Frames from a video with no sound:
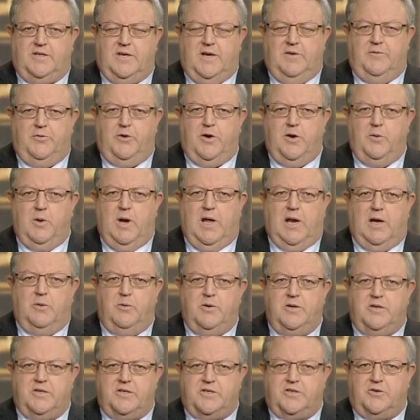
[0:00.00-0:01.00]
very well. I
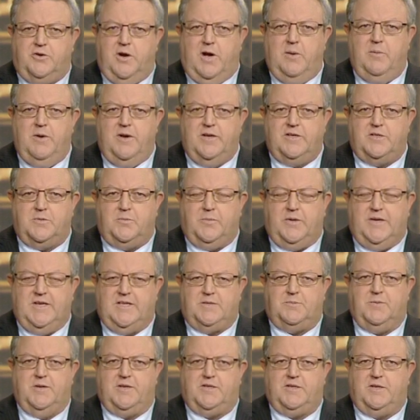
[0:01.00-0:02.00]
wouldn't describe it as a
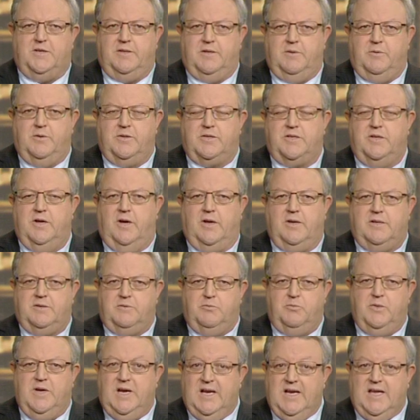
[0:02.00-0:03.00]
peace mission. There was not
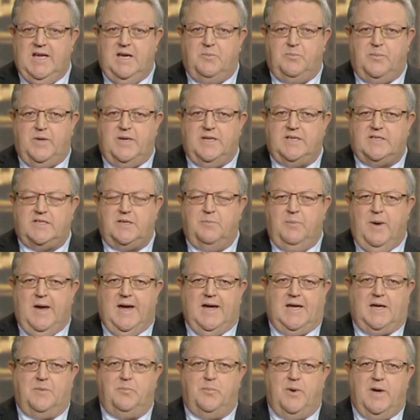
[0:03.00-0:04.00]
really a peace to
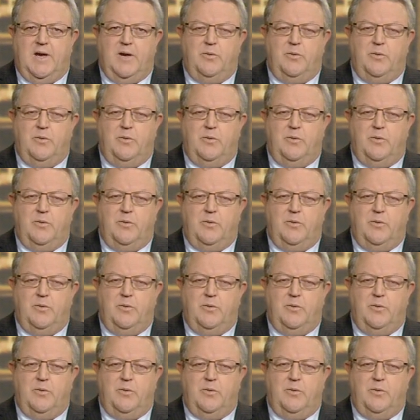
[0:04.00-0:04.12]
make, but